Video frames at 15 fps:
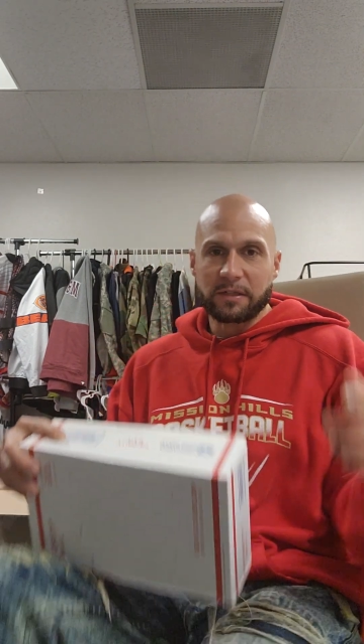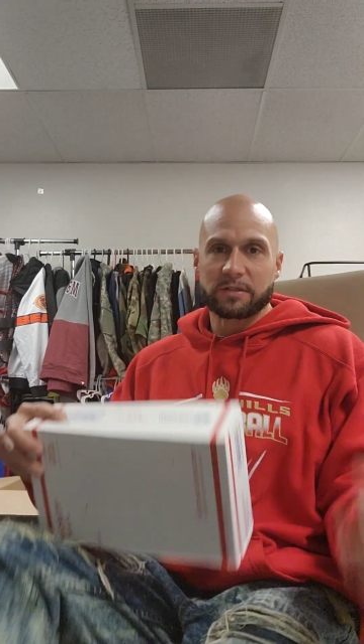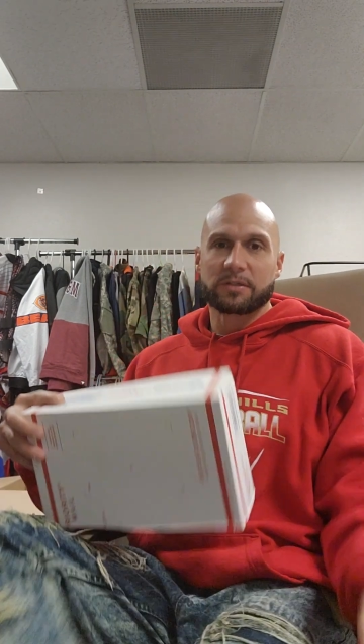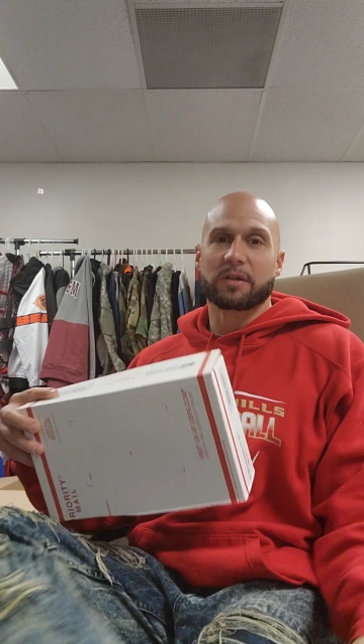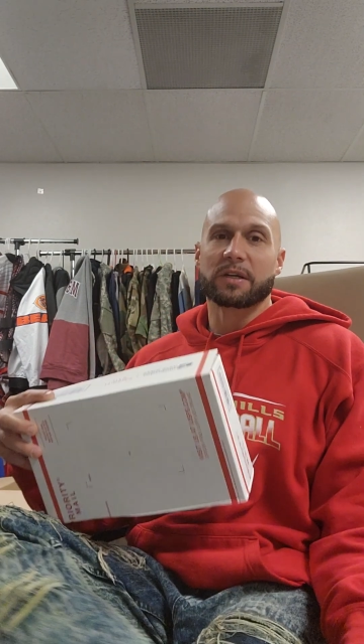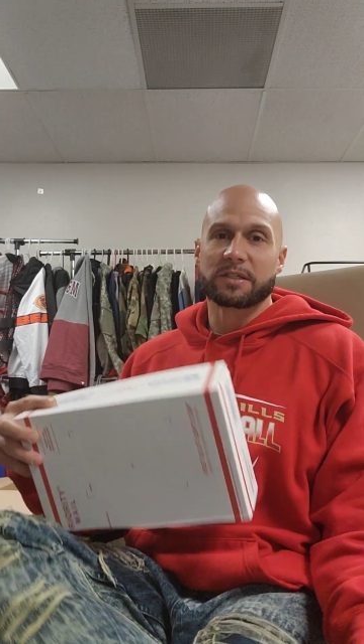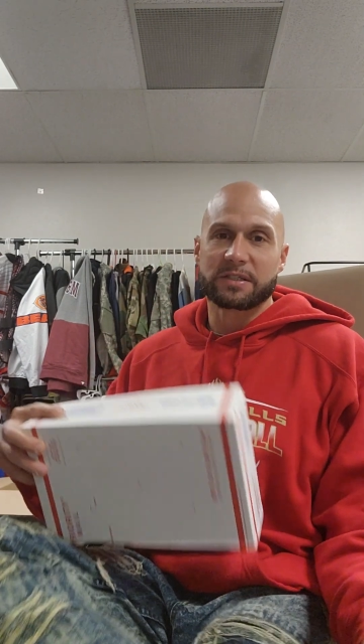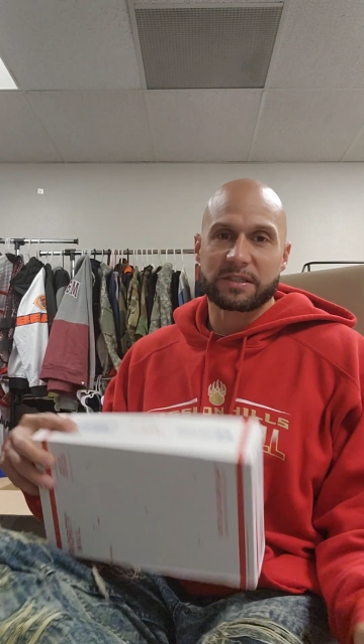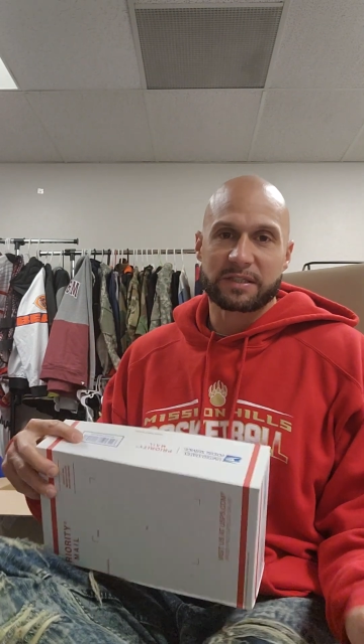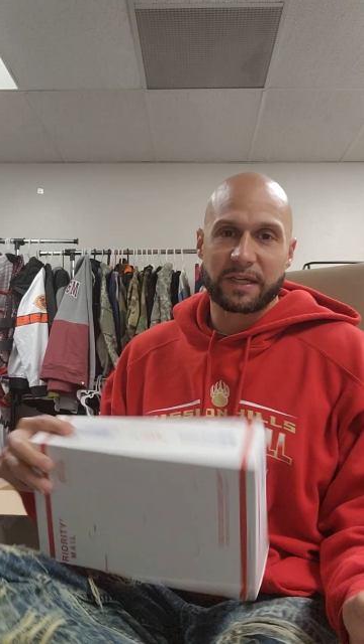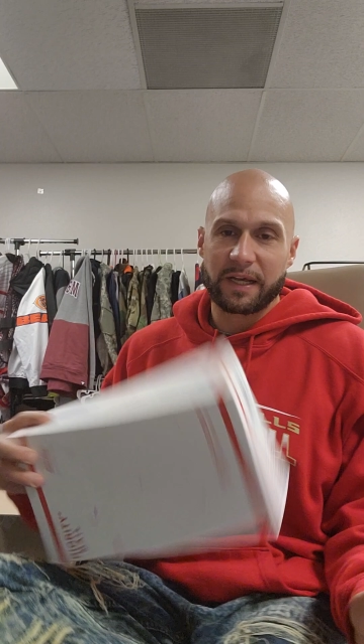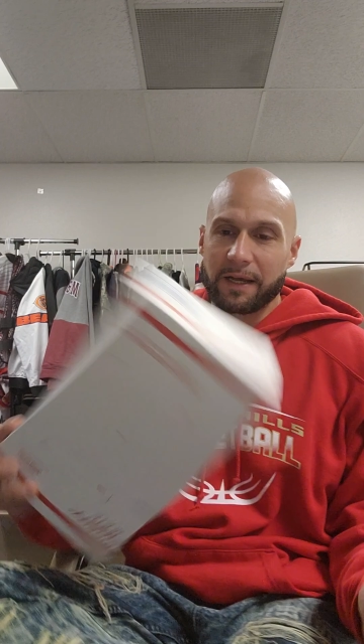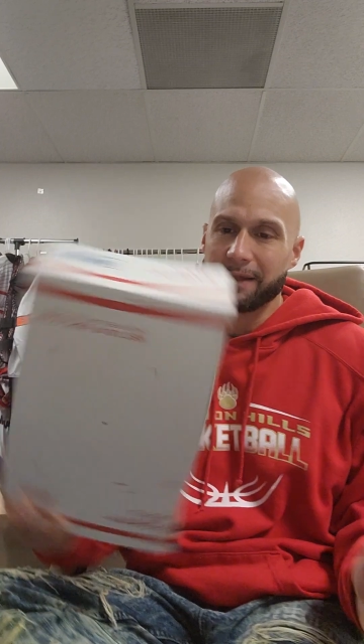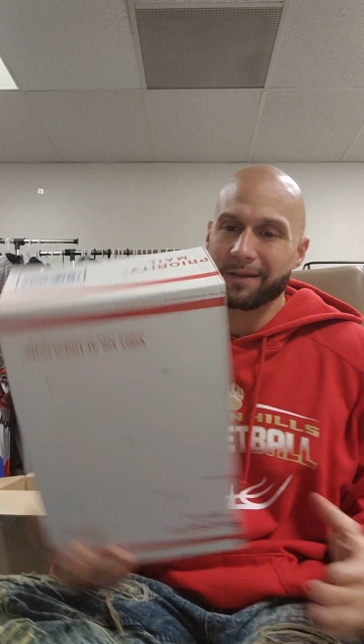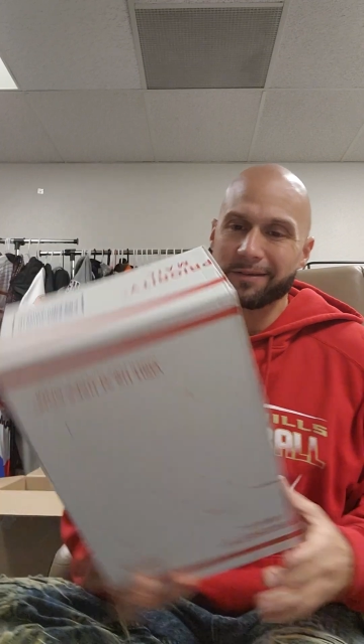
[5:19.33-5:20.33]
So let's just
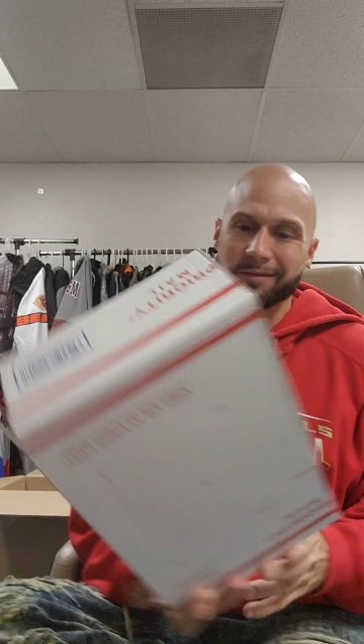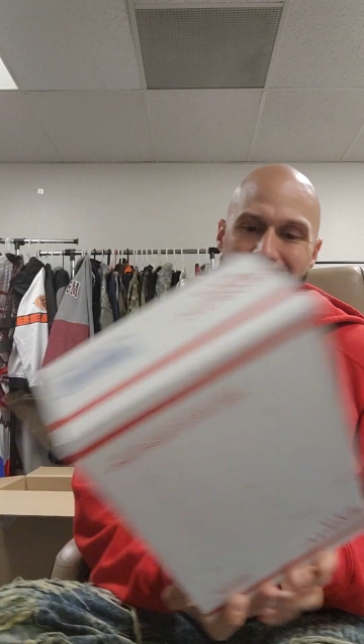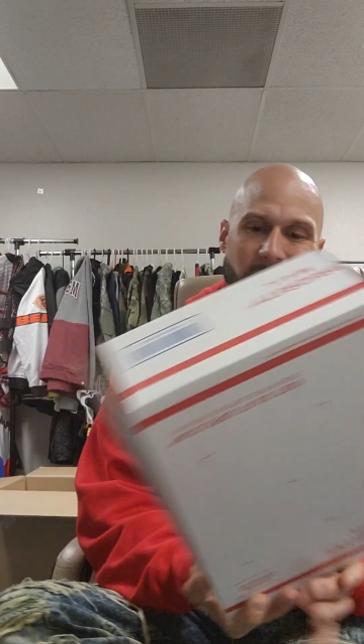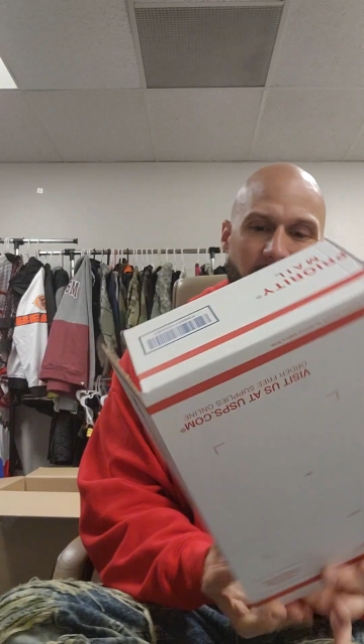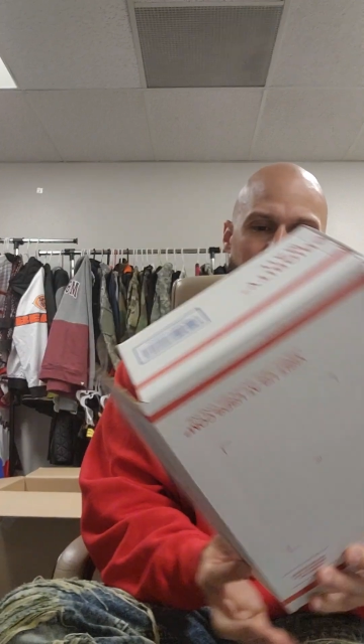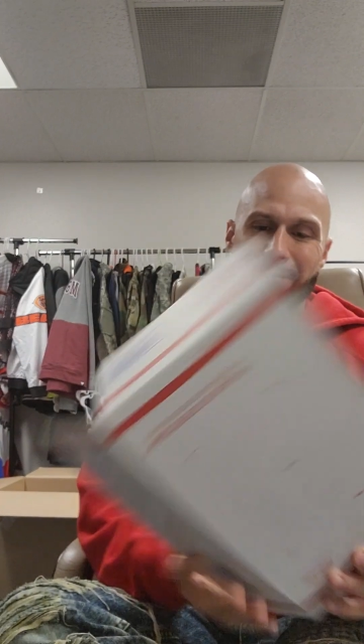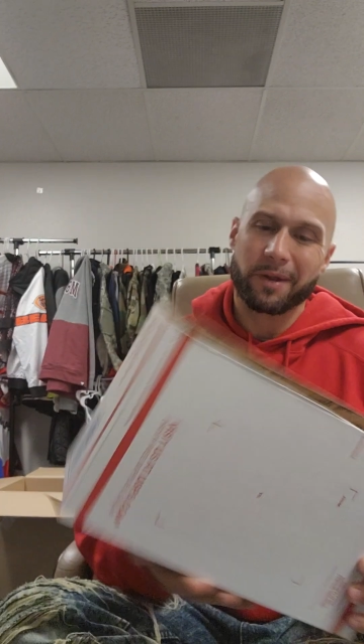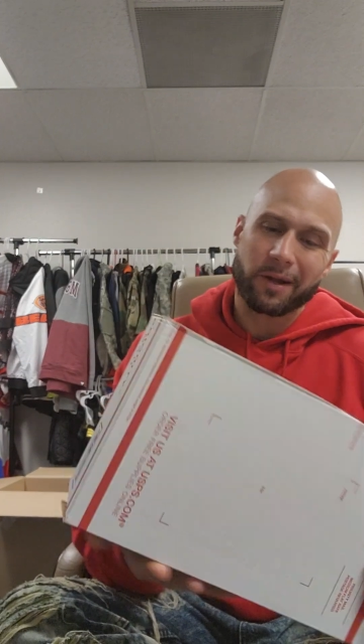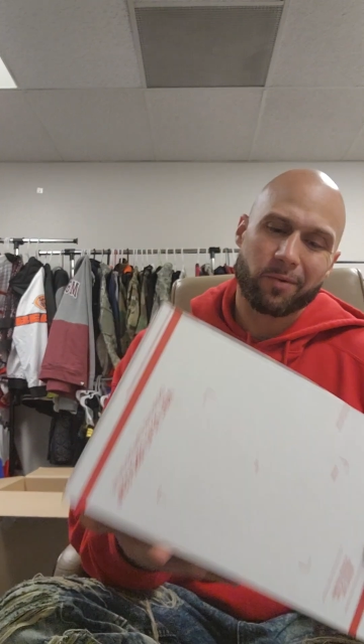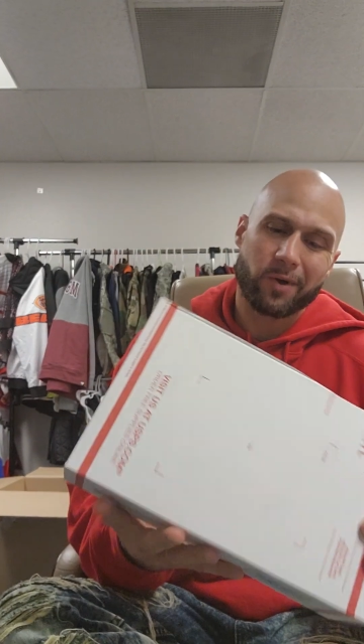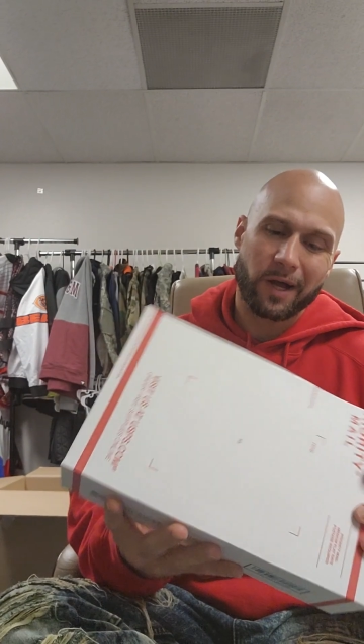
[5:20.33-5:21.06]
say I, am like,